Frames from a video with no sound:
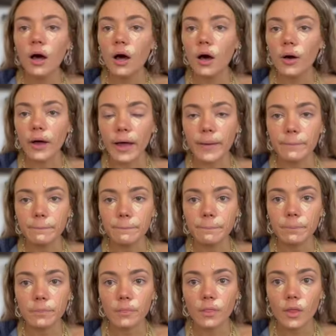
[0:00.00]
Okay.
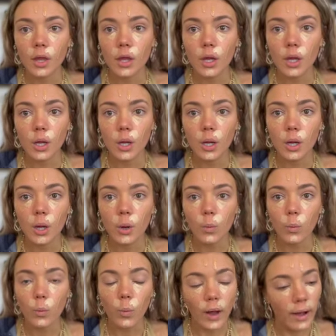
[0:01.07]

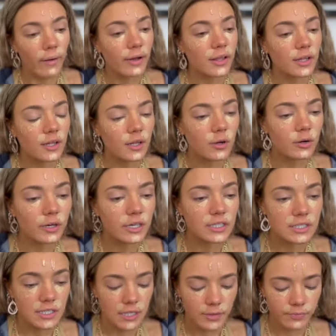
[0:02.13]
Wow, I look a little
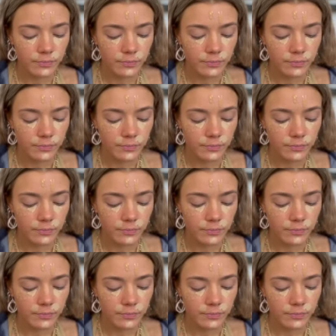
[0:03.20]
crazy.